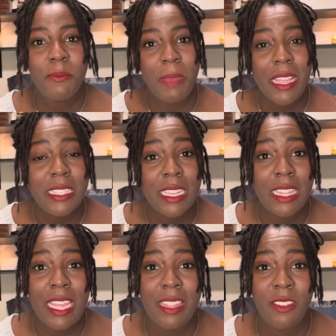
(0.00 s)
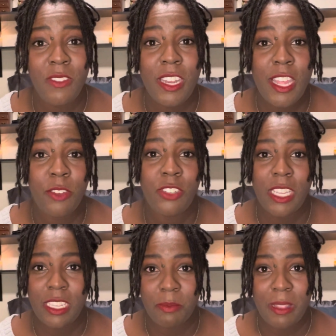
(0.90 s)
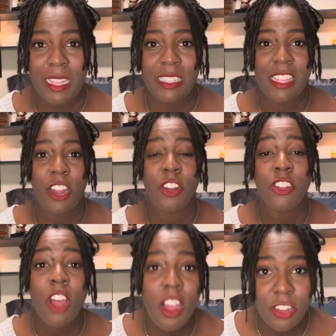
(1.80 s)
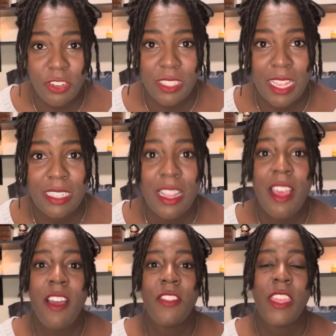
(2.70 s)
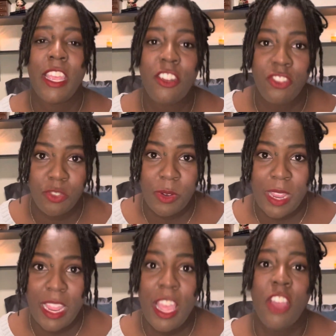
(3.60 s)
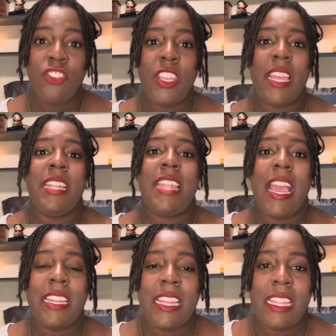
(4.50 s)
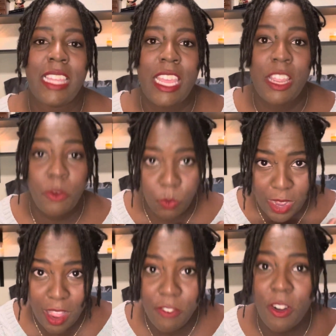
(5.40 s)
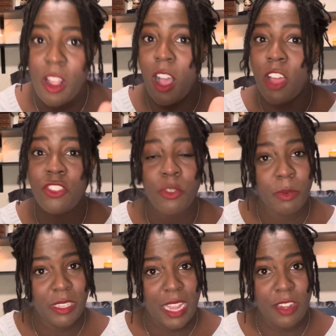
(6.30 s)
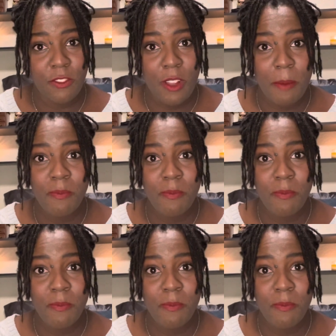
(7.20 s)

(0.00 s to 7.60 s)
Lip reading: Basically, in the video, she explains that her doctor says the injury she can technically recover 100% from,